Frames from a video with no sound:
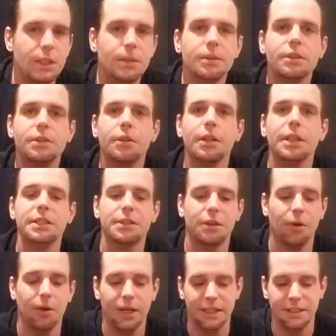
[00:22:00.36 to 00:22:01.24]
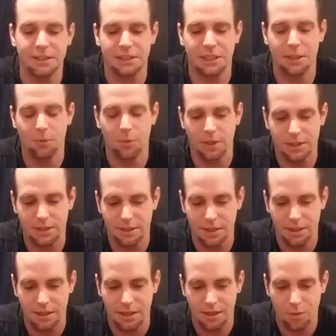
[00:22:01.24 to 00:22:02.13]
So let's go ahead and see what
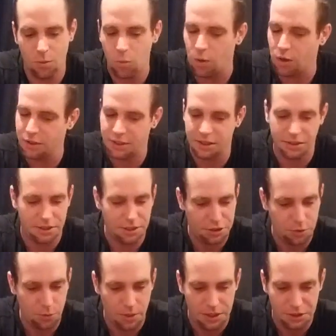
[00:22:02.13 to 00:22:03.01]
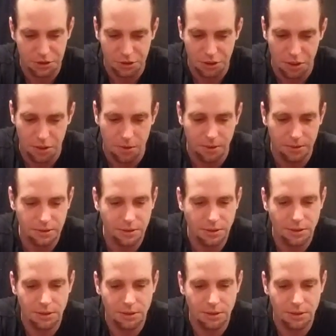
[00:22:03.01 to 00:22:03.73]
uh, where's the situation going.